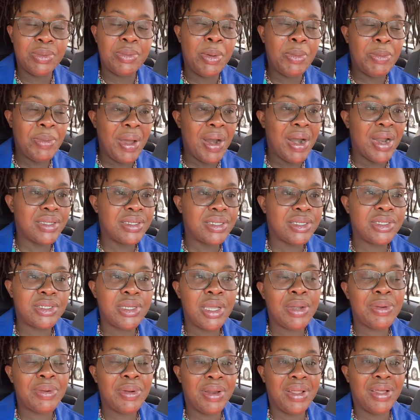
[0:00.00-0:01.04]
My mother said she
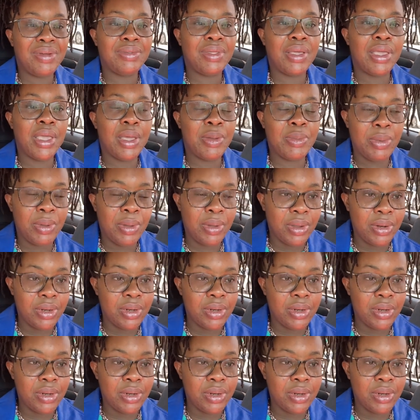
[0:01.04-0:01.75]
already have the cap on.